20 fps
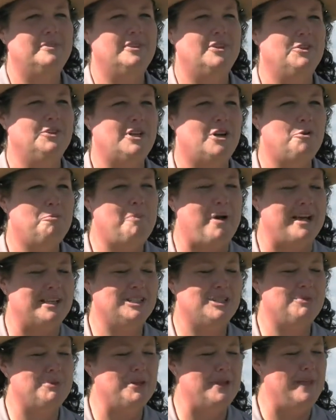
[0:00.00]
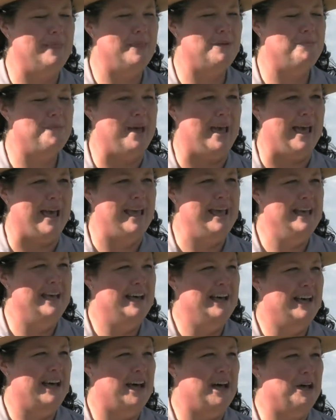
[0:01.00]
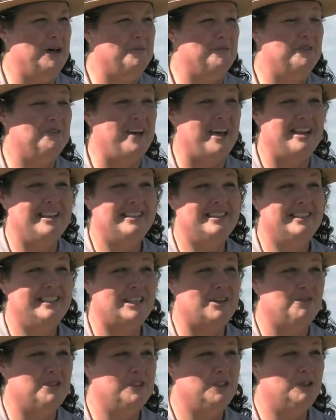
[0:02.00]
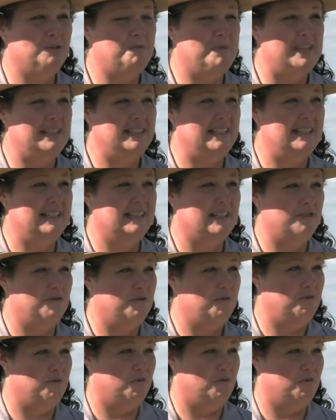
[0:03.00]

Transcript: Those are possible in the bay. We've got several species of